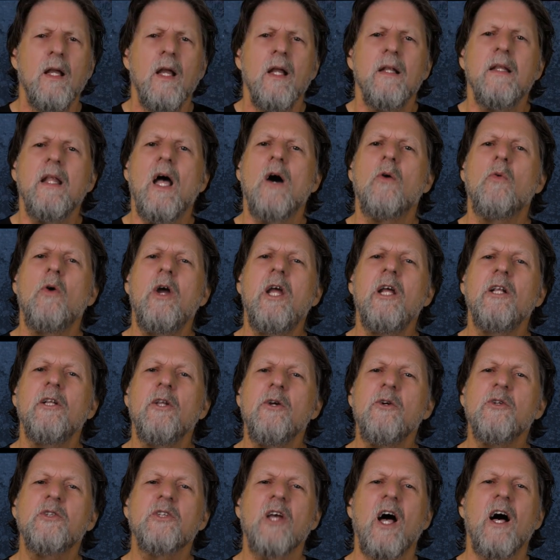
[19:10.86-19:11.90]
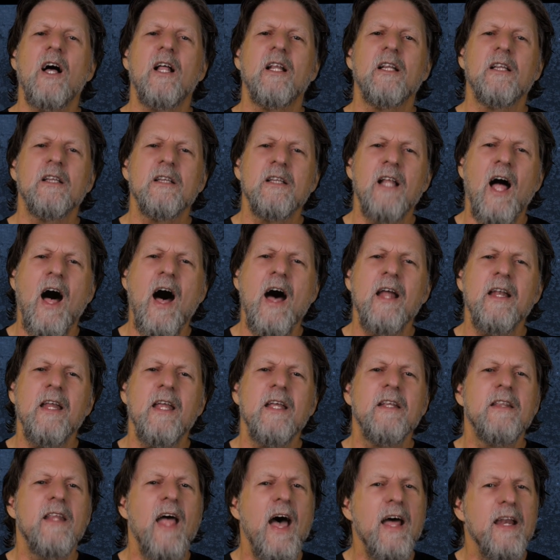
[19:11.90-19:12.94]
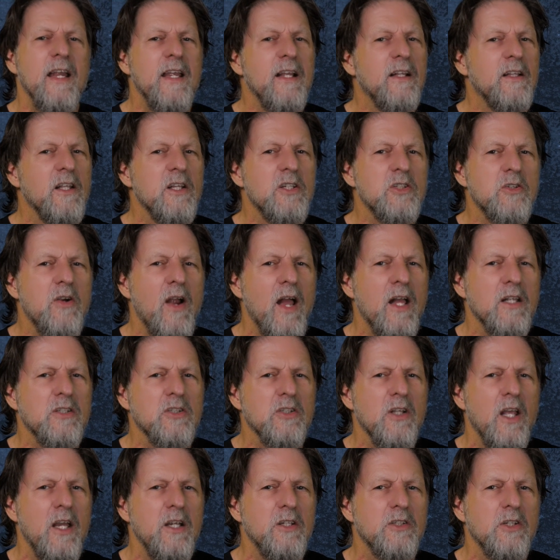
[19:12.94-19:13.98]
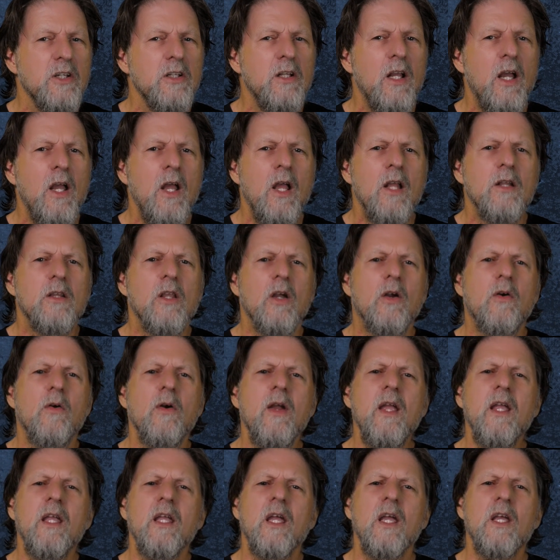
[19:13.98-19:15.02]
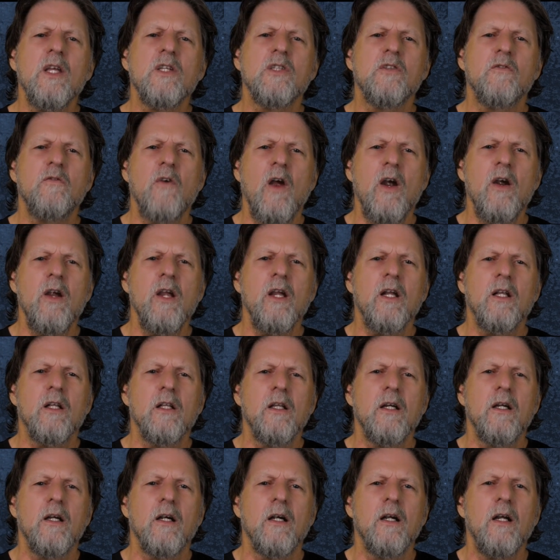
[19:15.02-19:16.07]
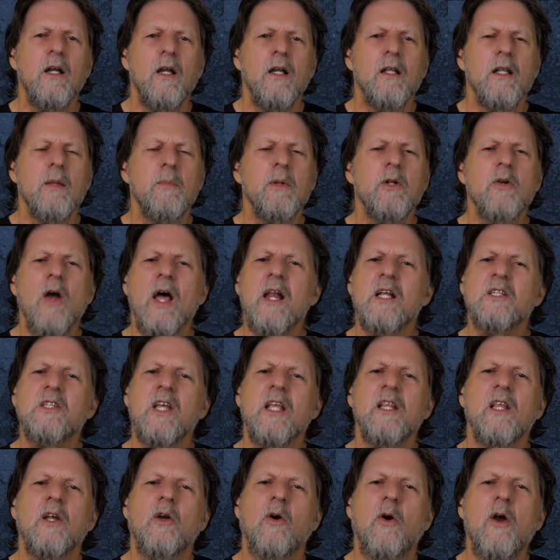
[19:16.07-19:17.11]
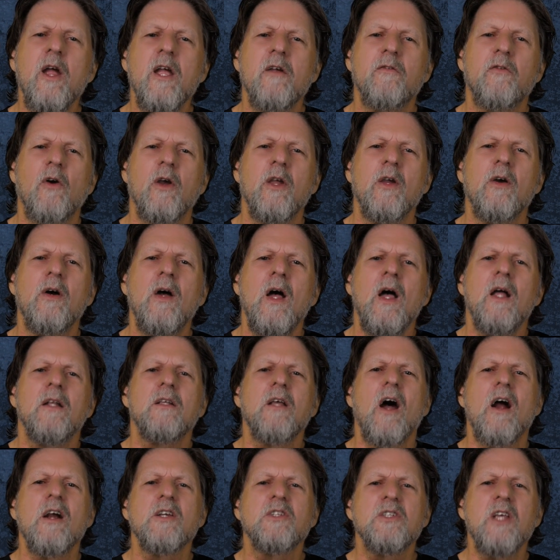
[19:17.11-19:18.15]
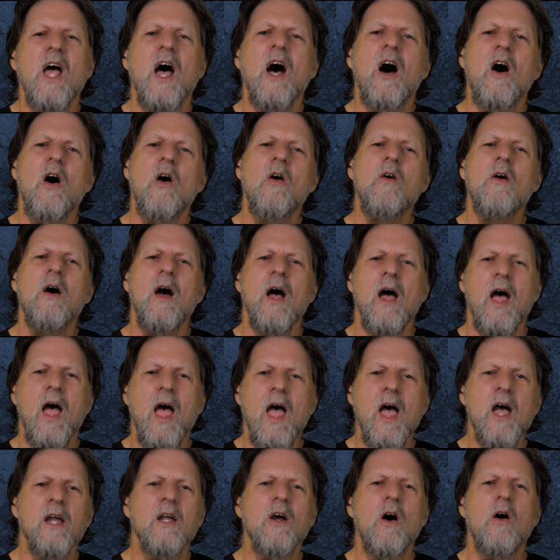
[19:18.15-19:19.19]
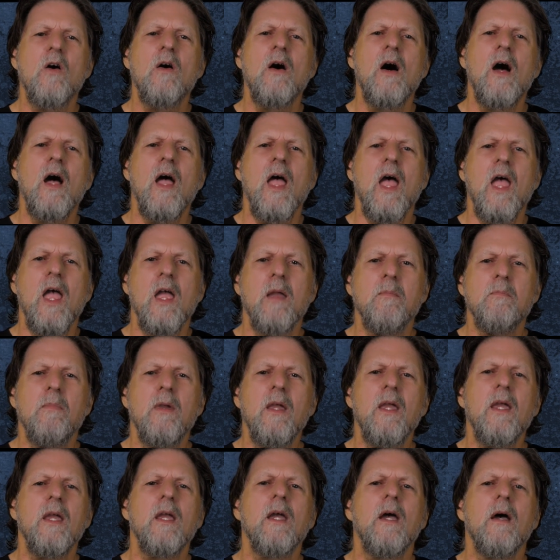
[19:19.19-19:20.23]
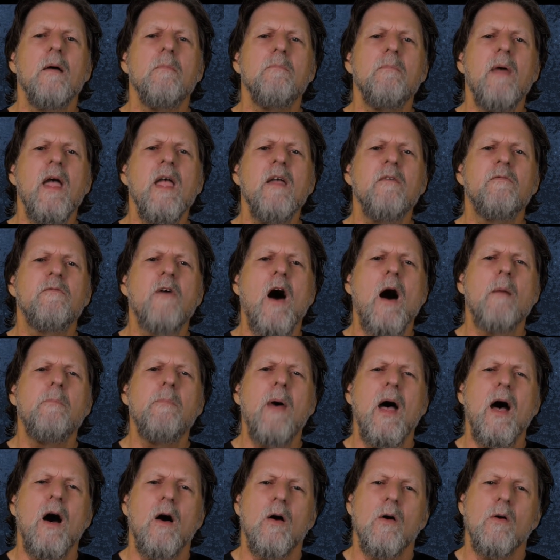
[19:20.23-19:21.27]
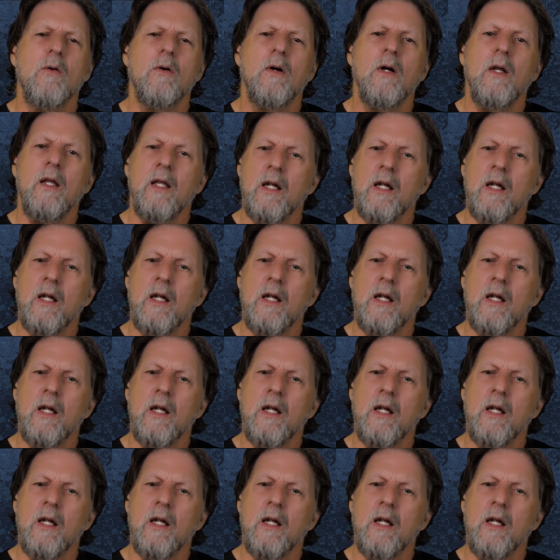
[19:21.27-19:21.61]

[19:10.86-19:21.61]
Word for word: Now, we lose a lot in that English translation. The Greek is very clear. Let me try to say the Greek for you. Tarseo, ego, eimi, me phobeo.